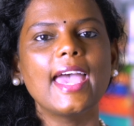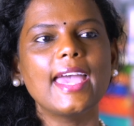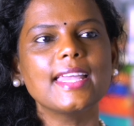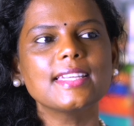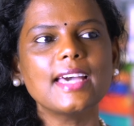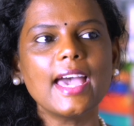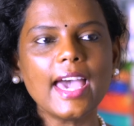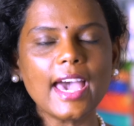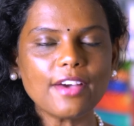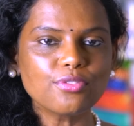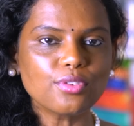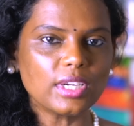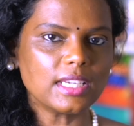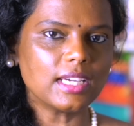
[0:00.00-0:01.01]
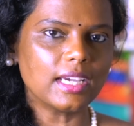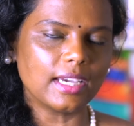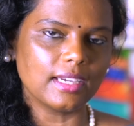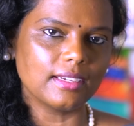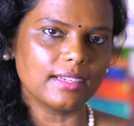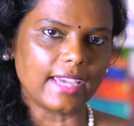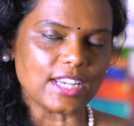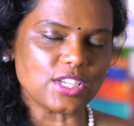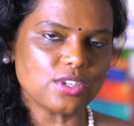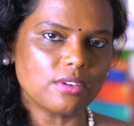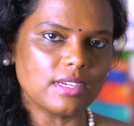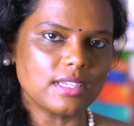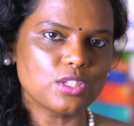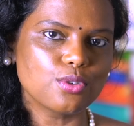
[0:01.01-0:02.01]
And I have three
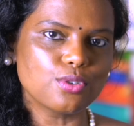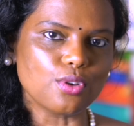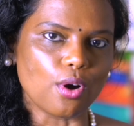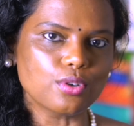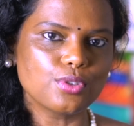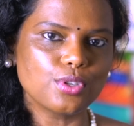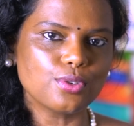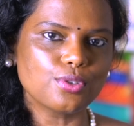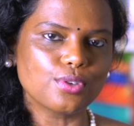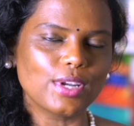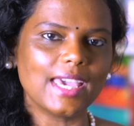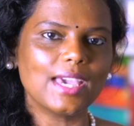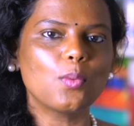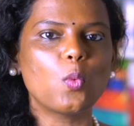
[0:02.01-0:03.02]
categories to talk to you today.